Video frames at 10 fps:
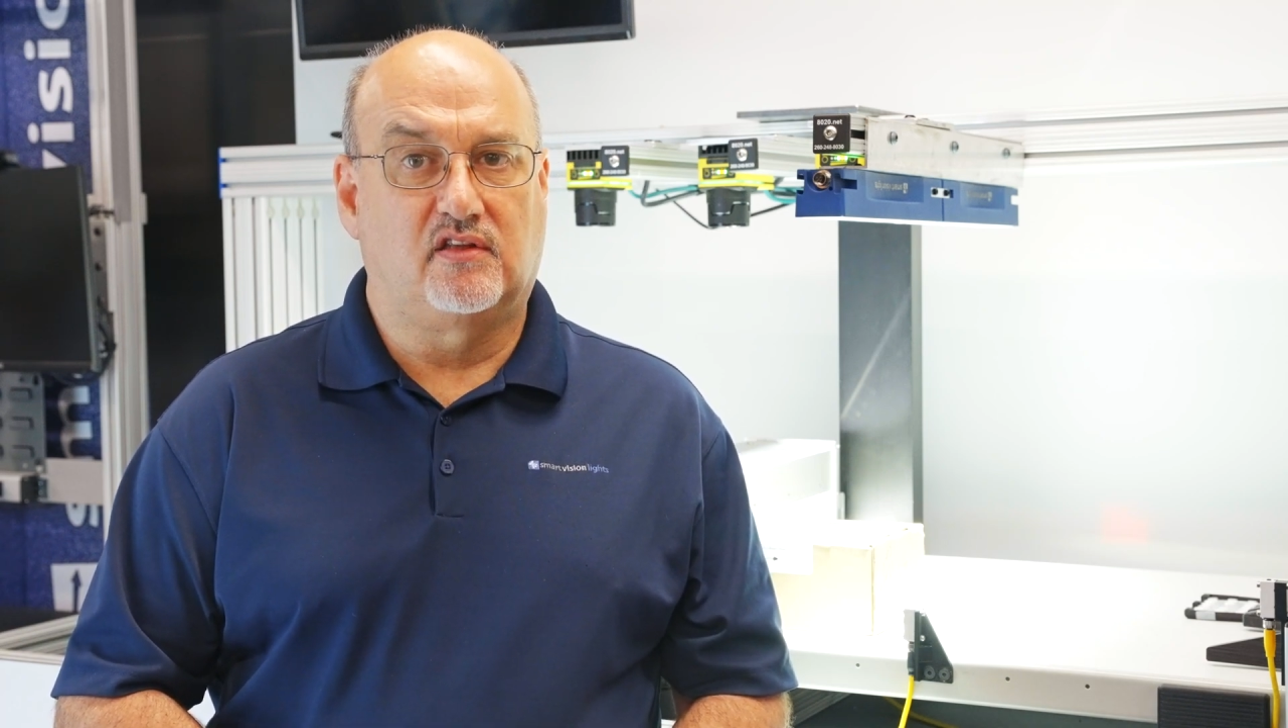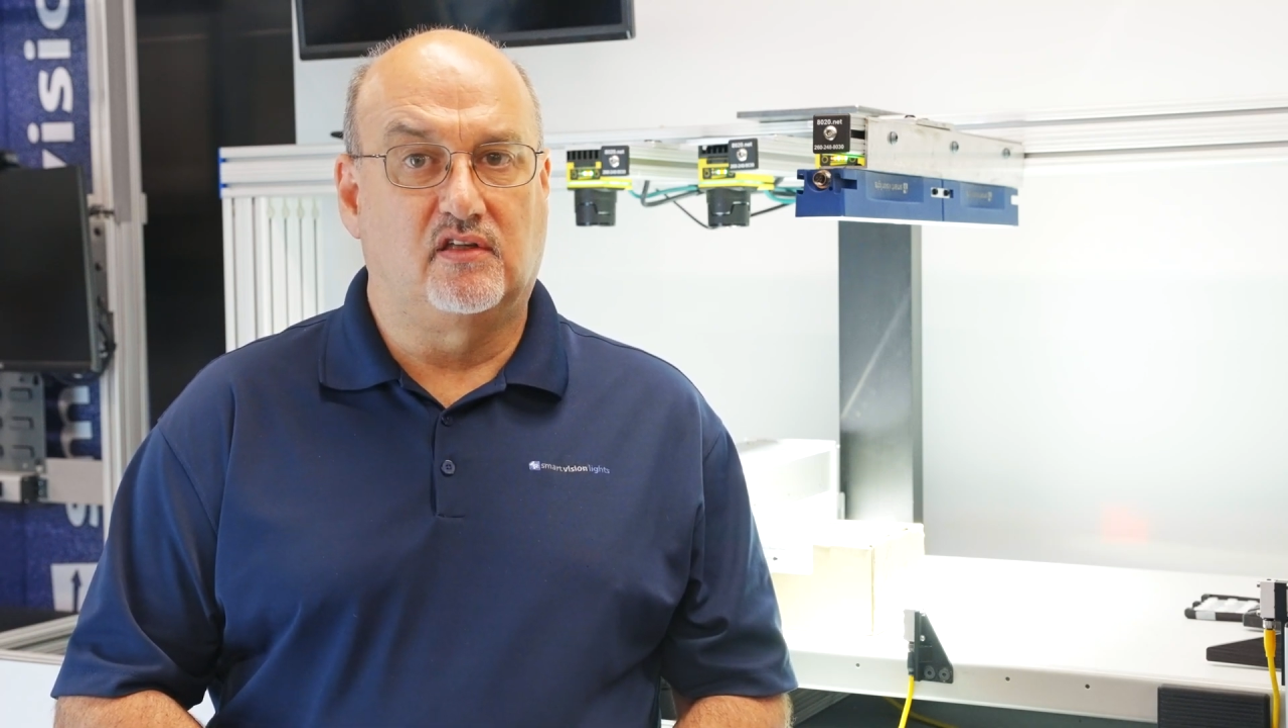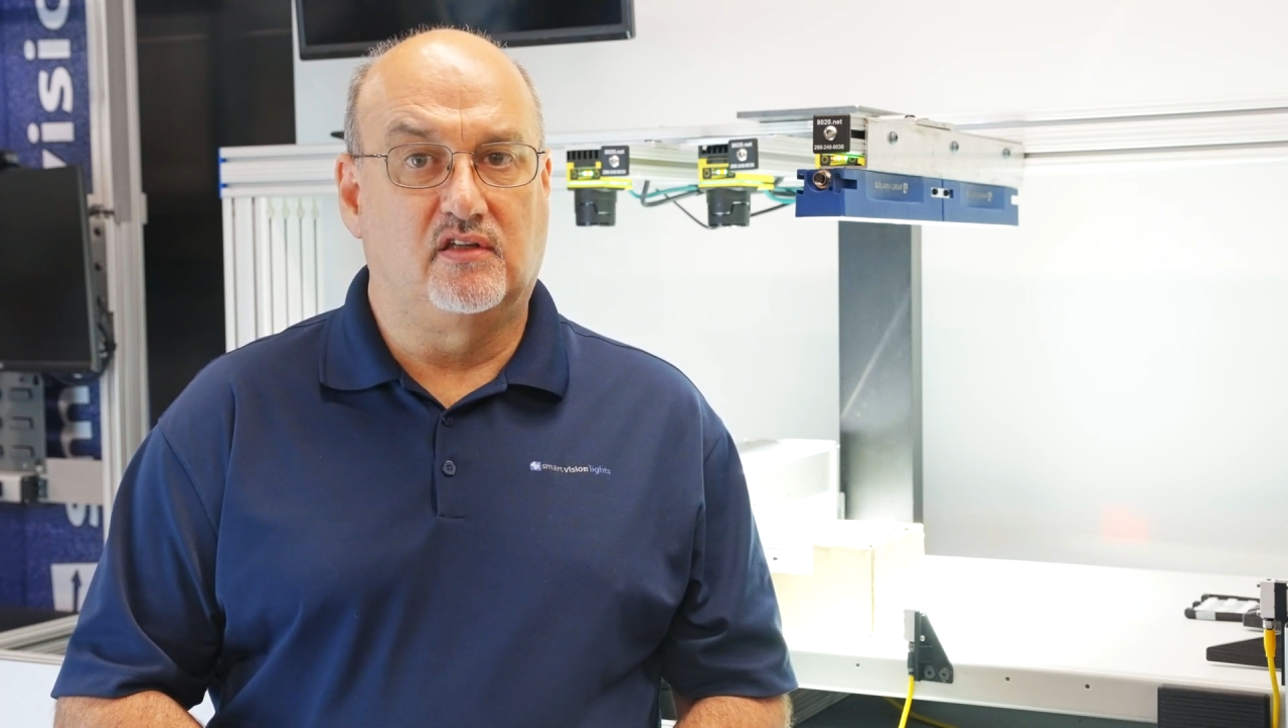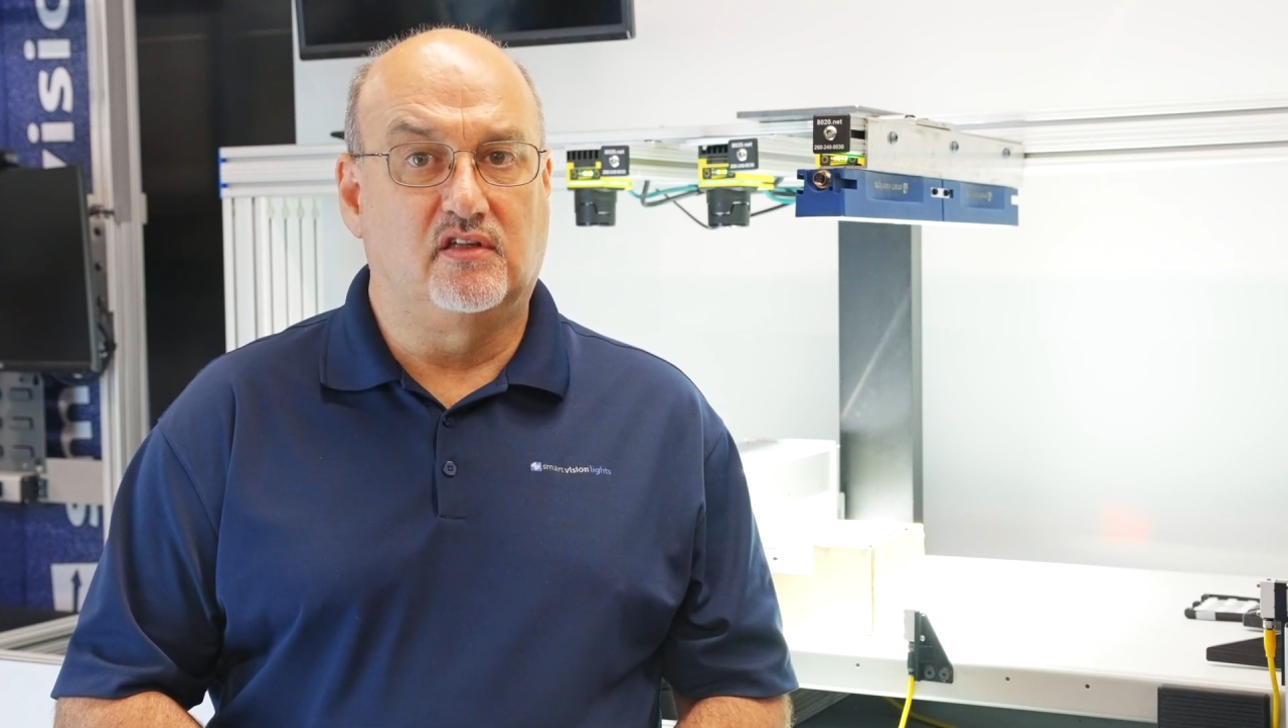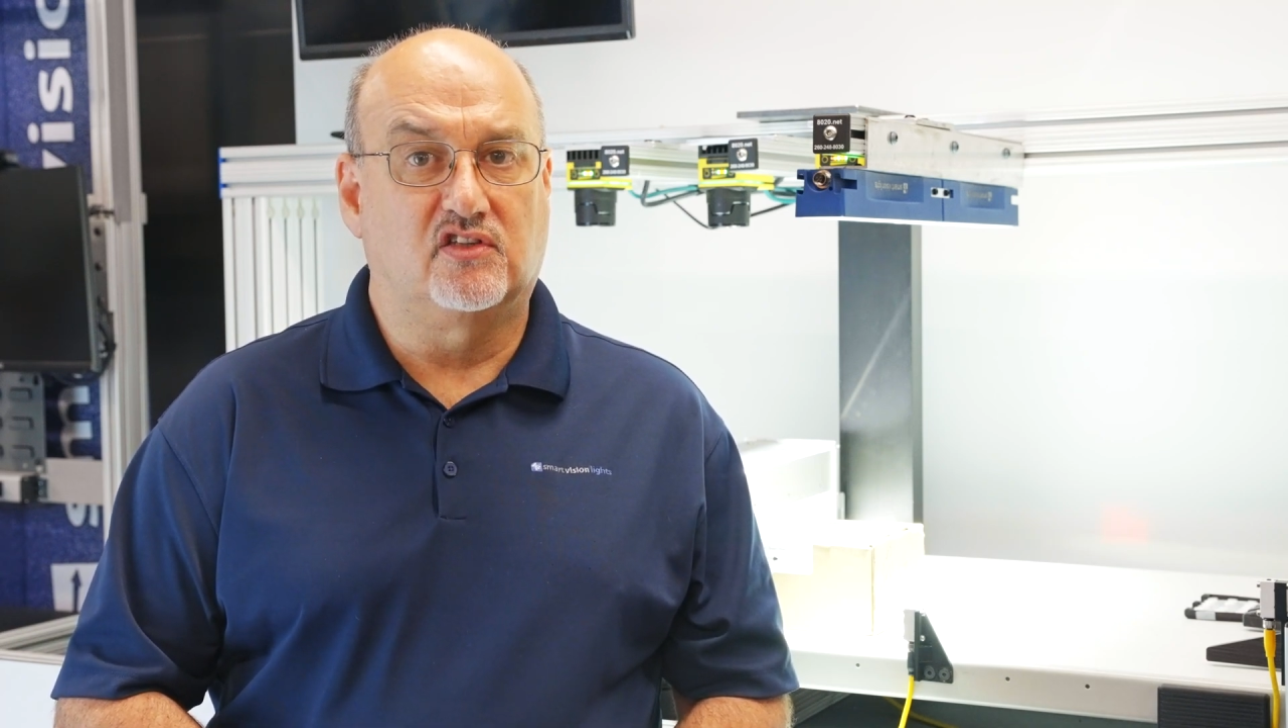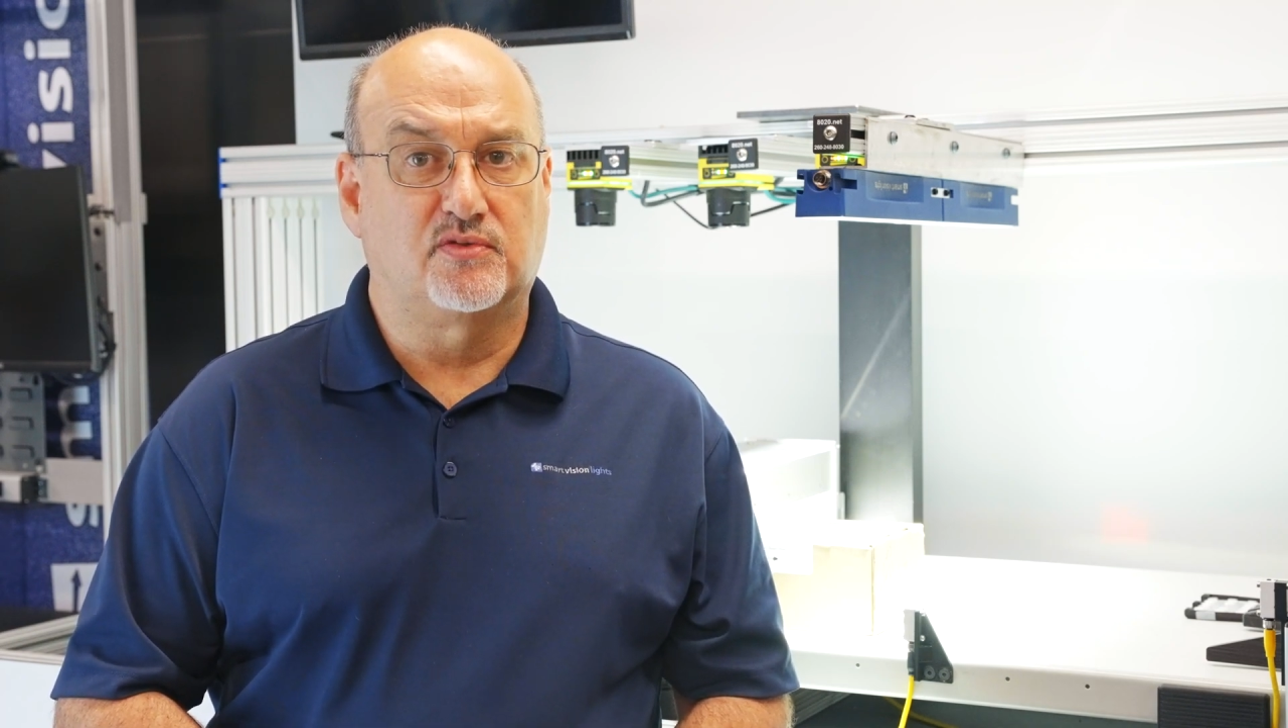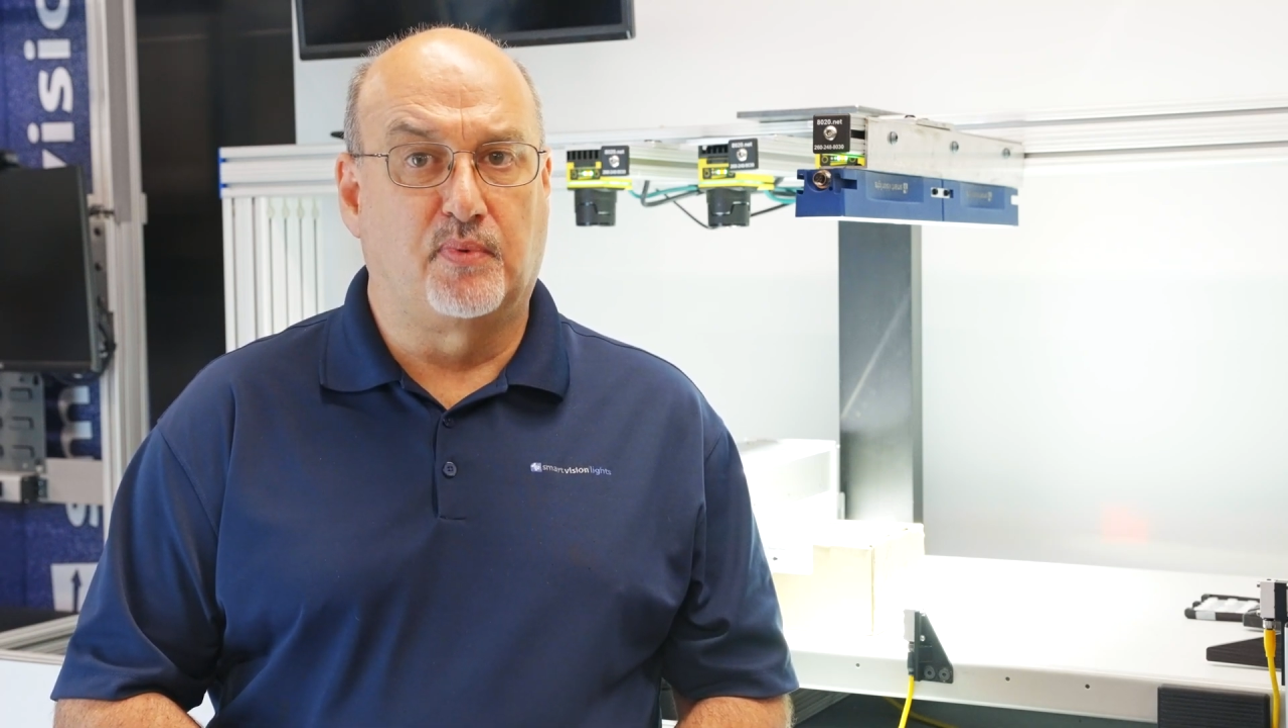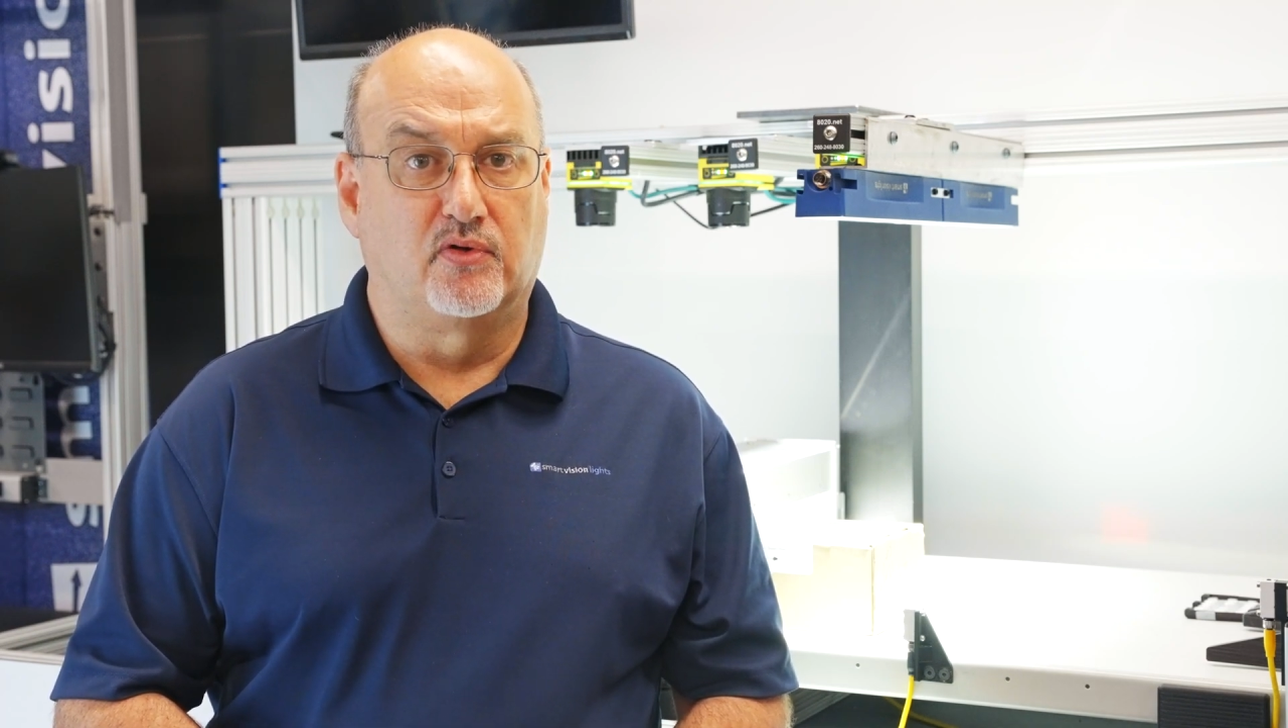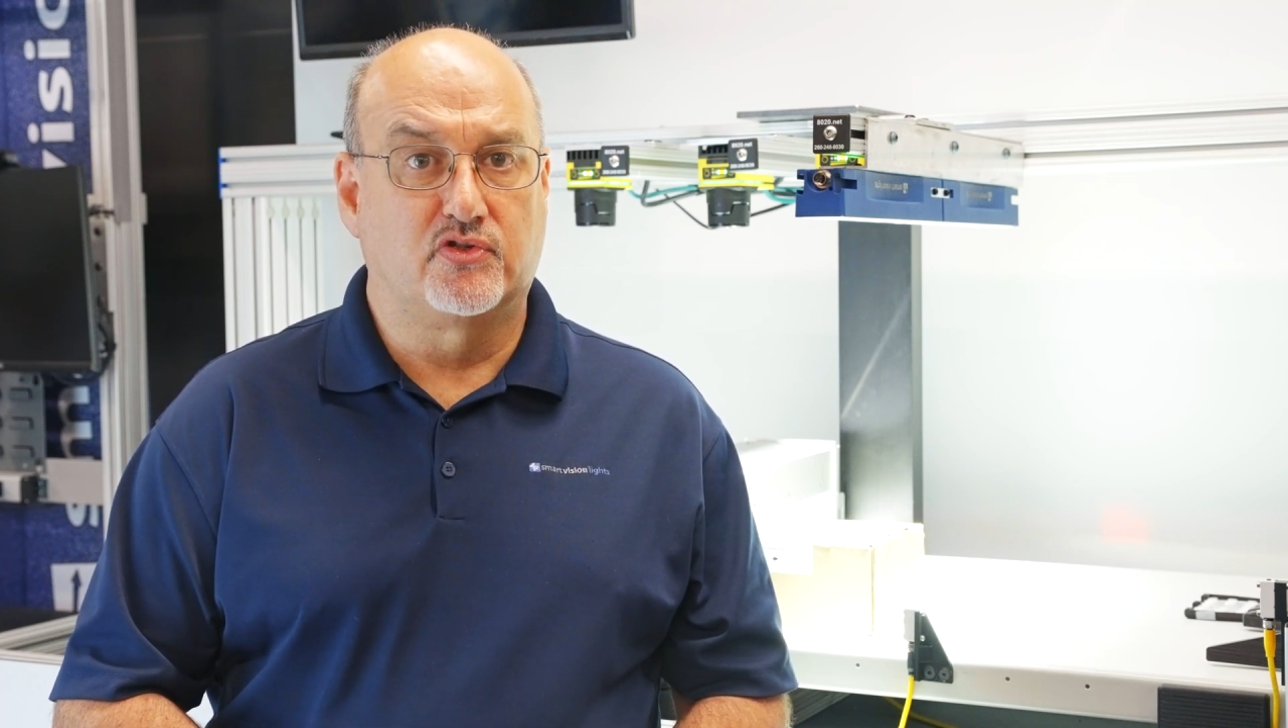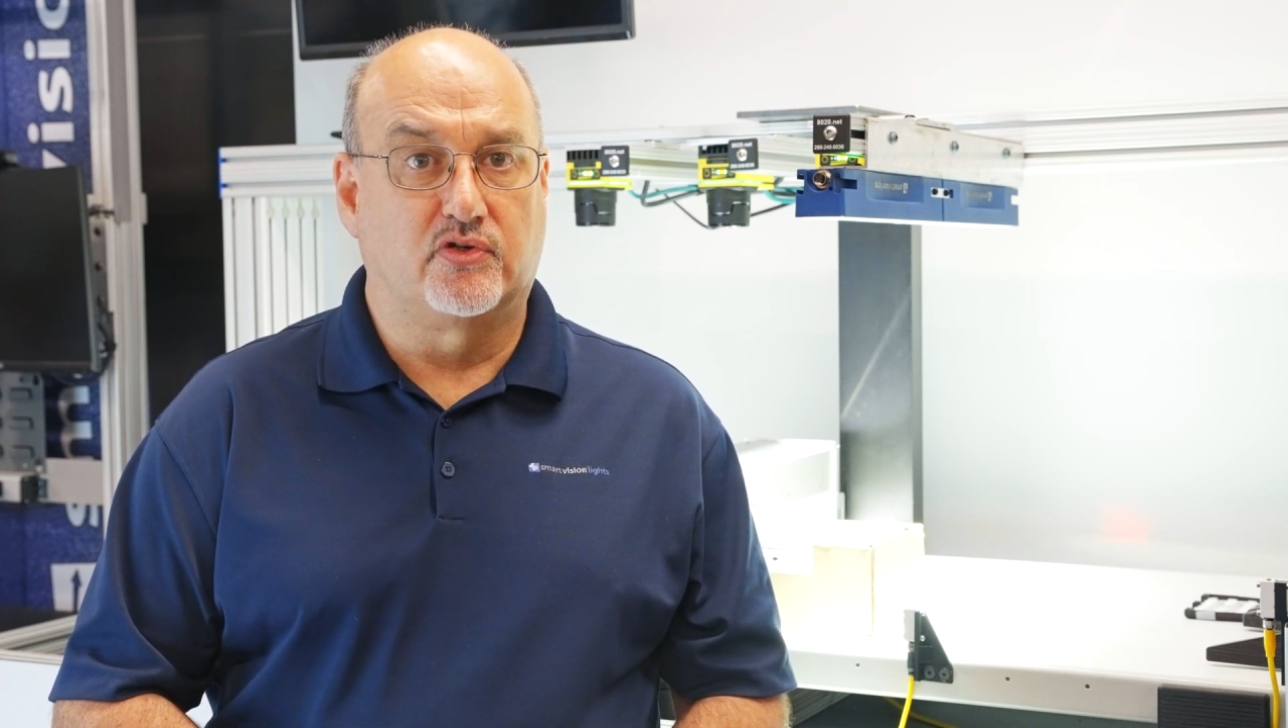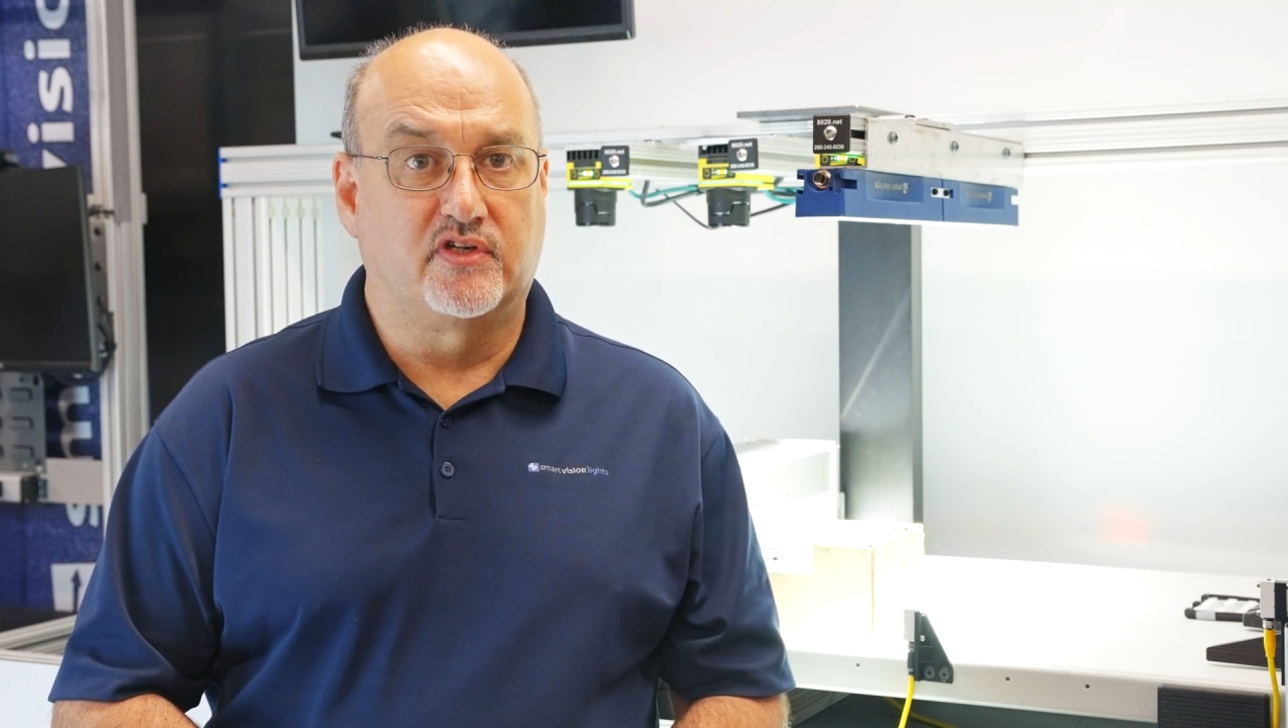the exposure